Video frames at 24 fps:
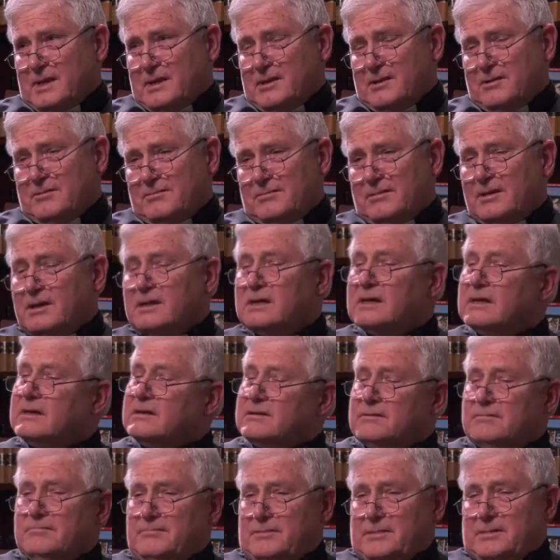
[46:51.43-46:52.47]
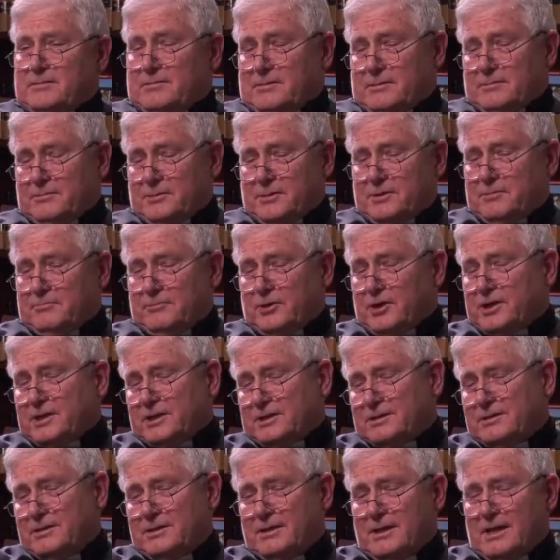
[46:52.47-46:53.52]
You know, look
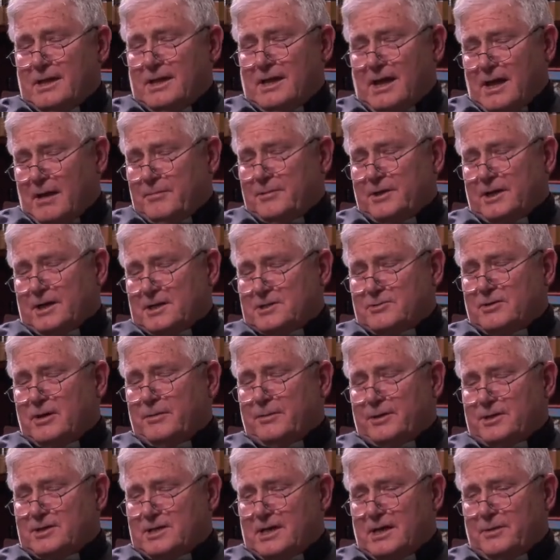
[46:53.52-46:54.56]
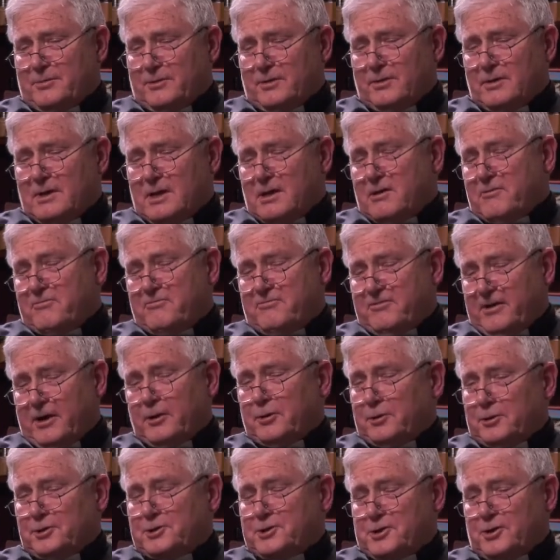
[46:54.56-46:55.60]
at, I mean, extreme example,
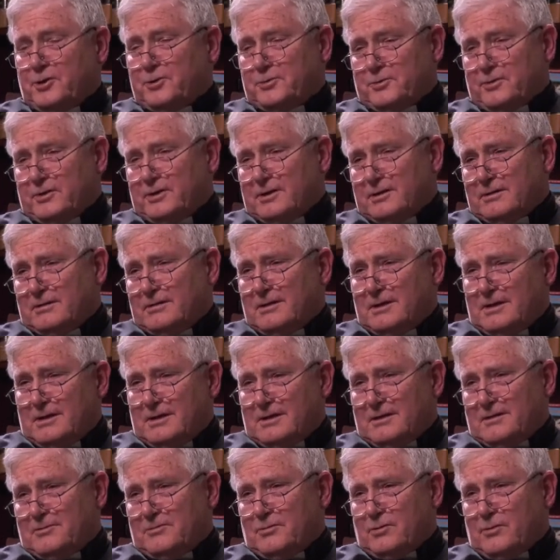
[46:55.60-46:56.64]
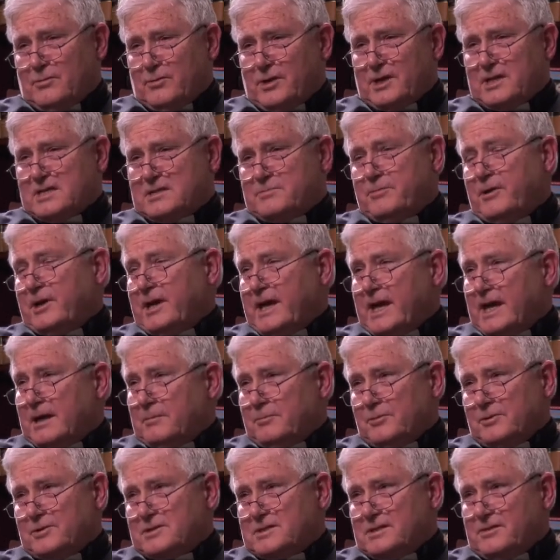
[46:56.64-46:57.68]
feral children who are raised by
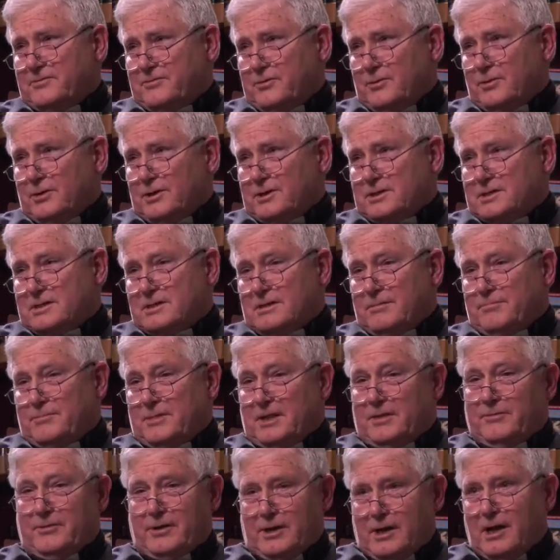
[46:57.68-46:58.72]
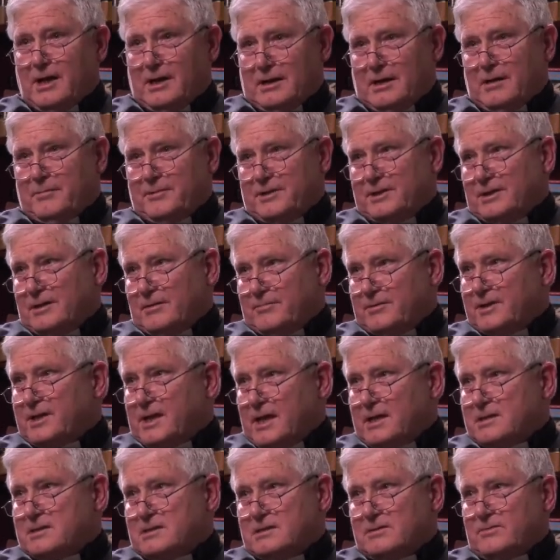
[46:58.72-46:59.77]
animals in the forest. Believe it or not, I mean, there have been
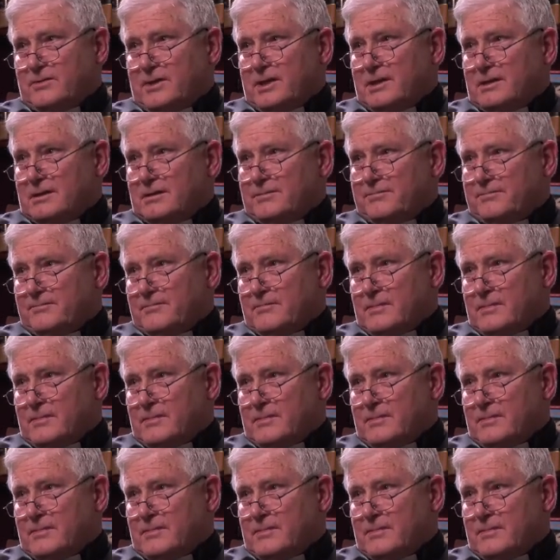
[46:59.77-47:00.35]
cases of that.